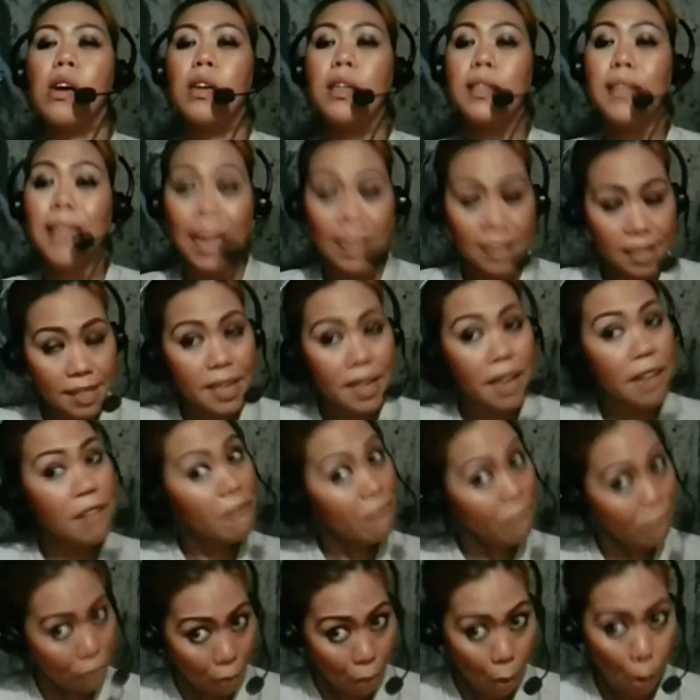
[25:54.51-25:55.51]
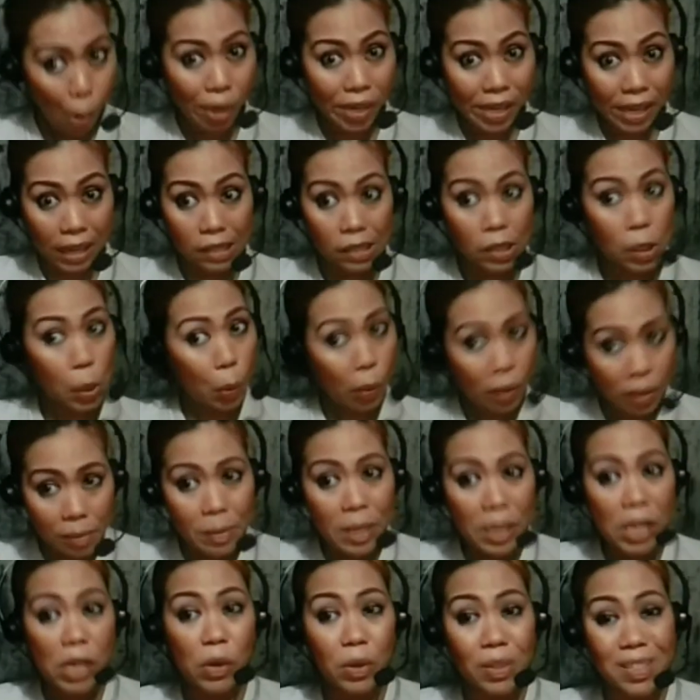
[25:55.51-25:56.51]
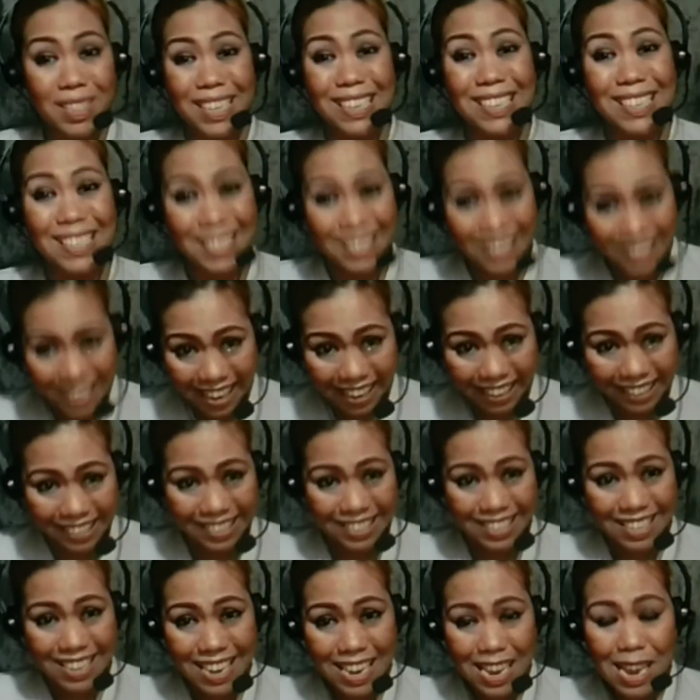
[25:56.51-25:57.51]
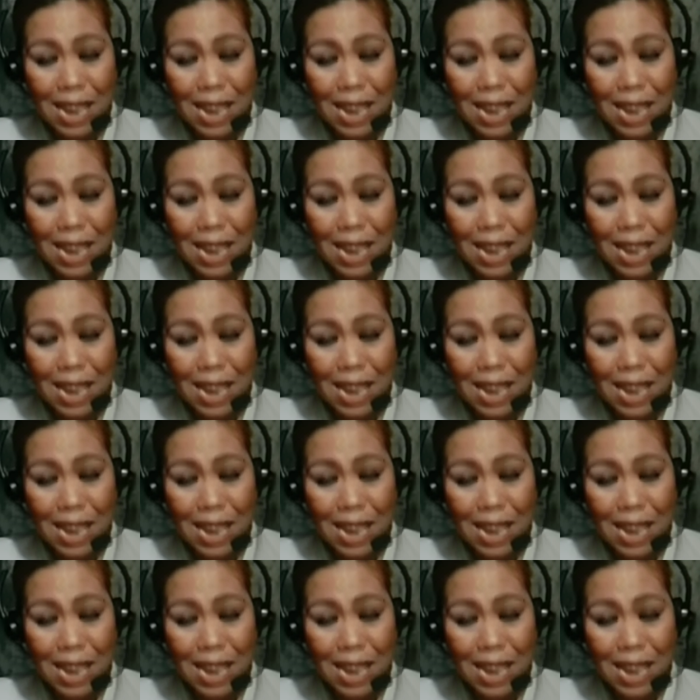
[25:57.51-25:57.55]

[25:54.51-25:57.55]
less than 40. So we'll be using 6.